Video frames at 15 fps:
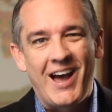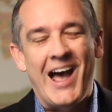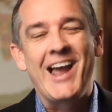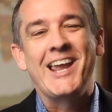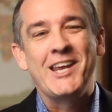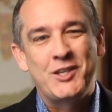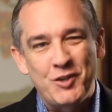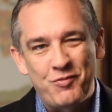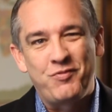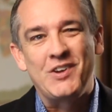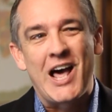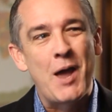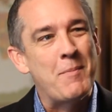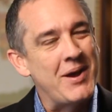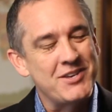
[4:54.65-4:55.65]
I get to
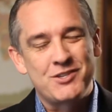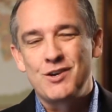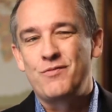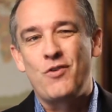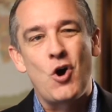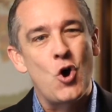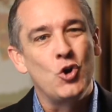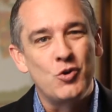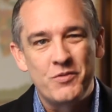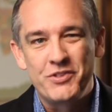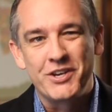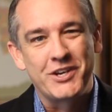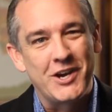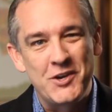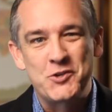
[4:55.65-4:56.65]
fly myself all over
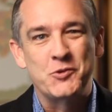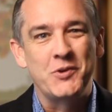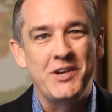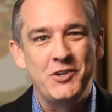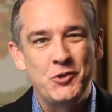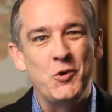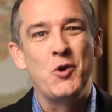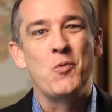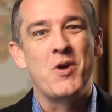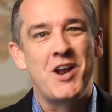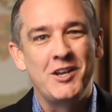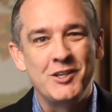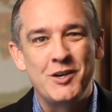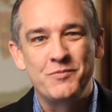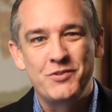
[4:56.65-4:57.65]
the country doing what I
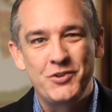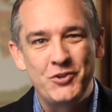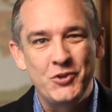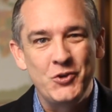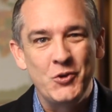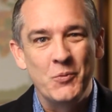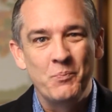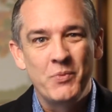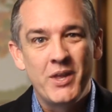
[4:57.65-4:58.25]
love to do.